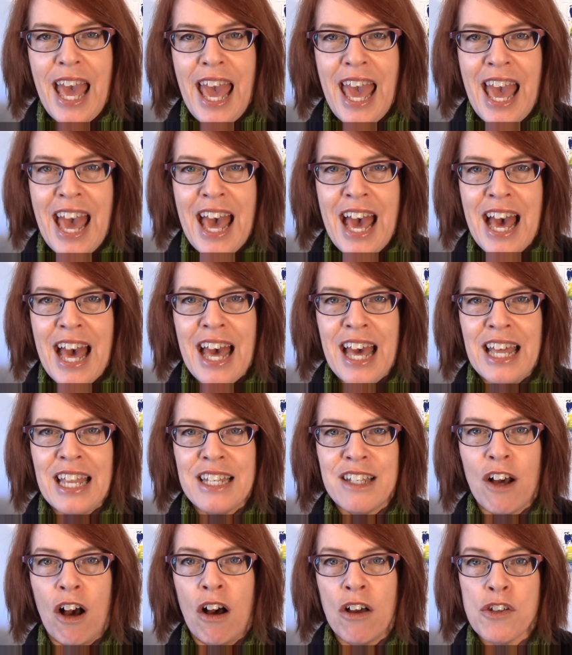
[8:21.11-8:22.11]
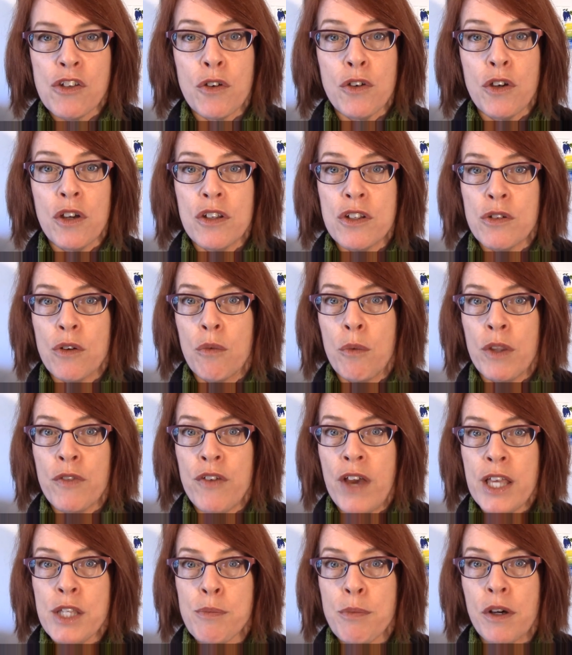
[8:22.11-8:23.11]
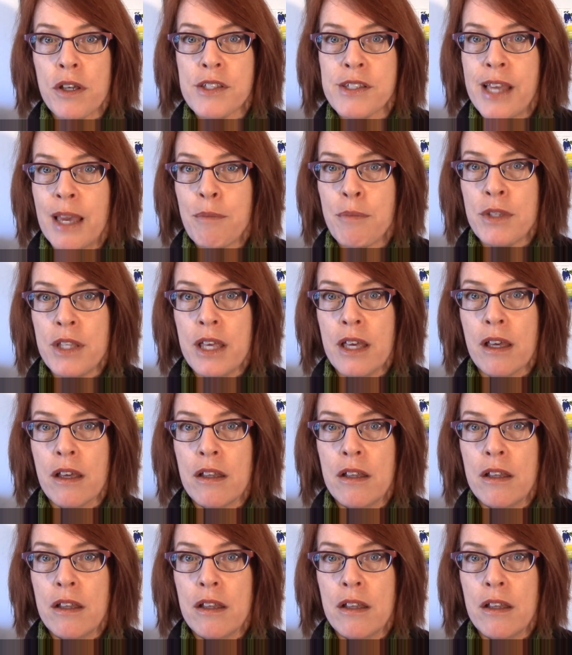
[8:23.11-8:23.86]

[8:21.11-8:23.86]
And also, you can do it with Facebook, same thing.